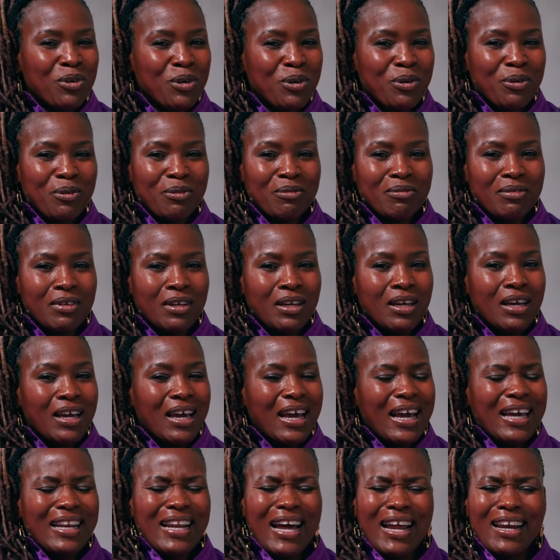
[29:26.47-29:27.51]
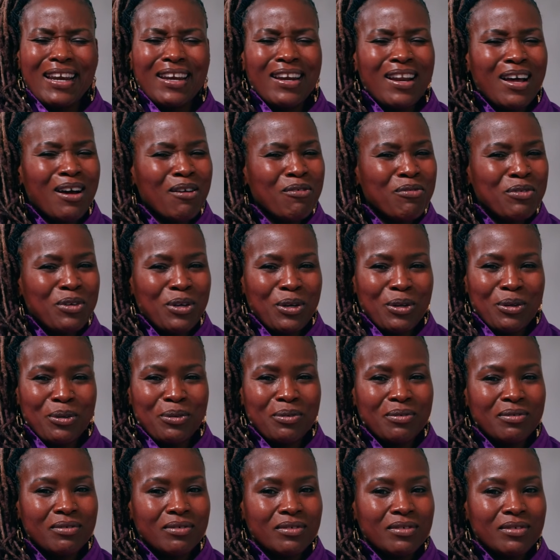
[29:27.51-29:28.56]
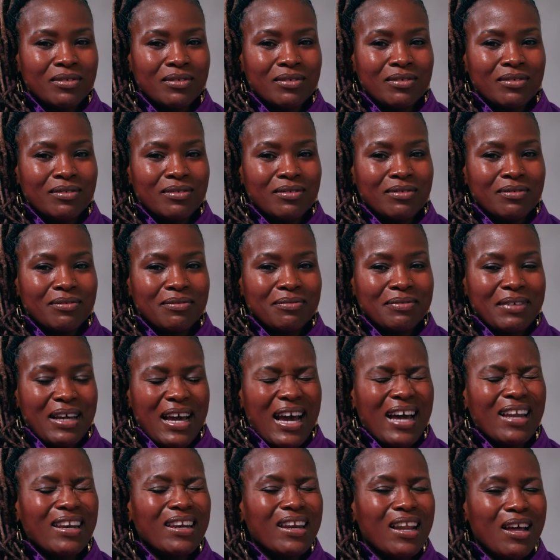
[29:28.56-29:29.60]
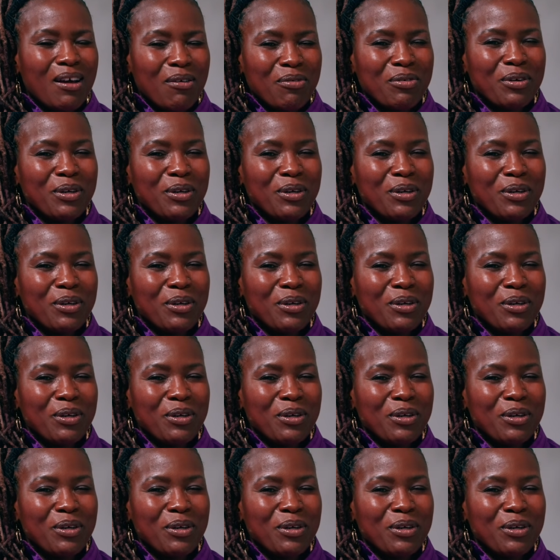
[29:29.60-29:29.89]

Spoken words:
you. And I love you. I love